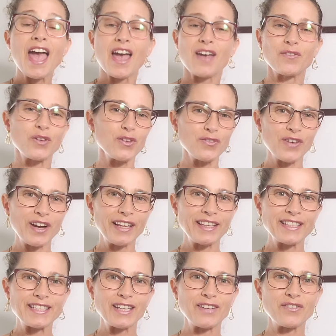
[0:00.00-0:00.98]
If you find
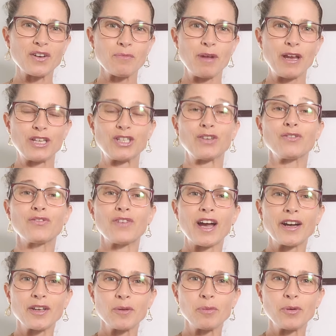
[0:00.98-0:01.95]
this information
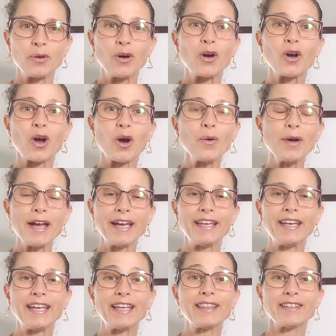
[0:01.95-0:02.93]
valuable, go
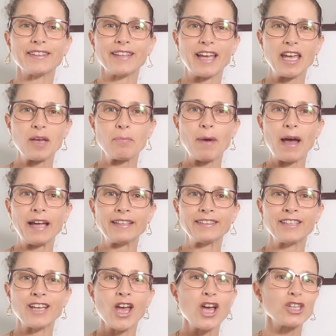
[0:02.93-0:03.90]
ahead, hit the like
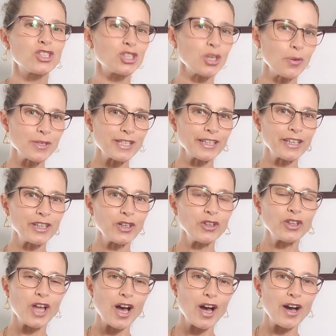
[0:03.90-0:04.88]
button, show us a little
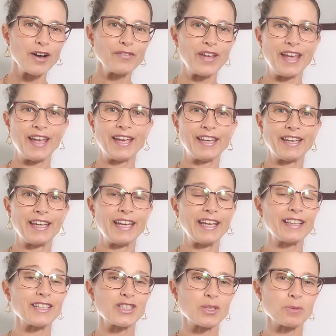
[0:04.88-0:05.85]
love, and
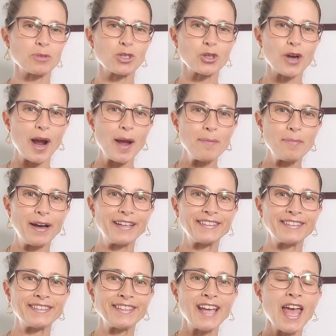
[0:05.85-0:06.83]
hit the subscribe
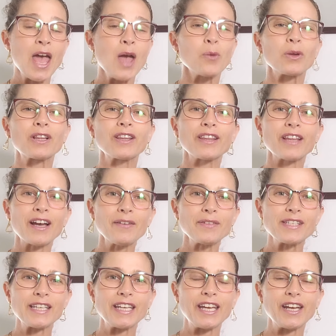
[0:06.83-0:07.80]
button. We'd love
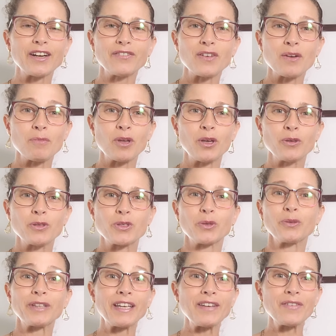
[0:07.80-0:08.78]
to hear from you, so
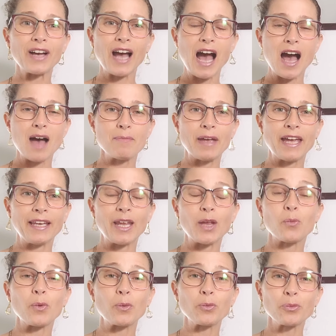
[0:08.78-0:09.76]
leave a comment,
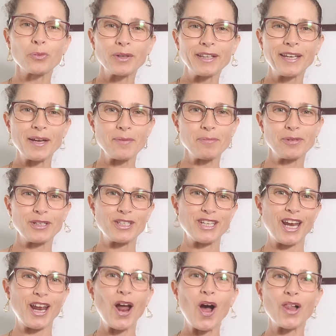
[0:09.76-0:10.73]
and we really
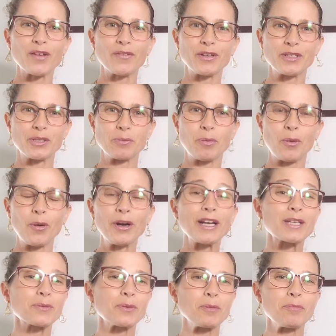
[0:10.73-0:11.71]
appreciate all of your support
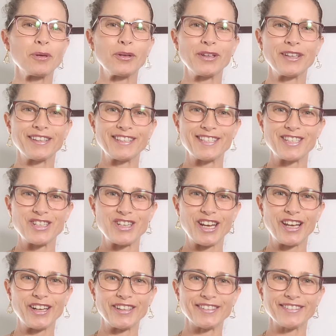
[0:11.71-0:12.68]
as we're building this
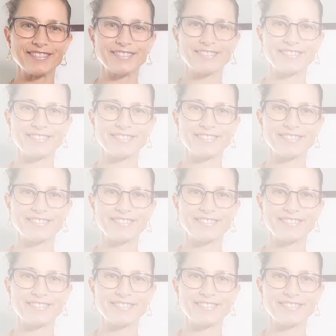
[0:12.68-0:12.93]
channel.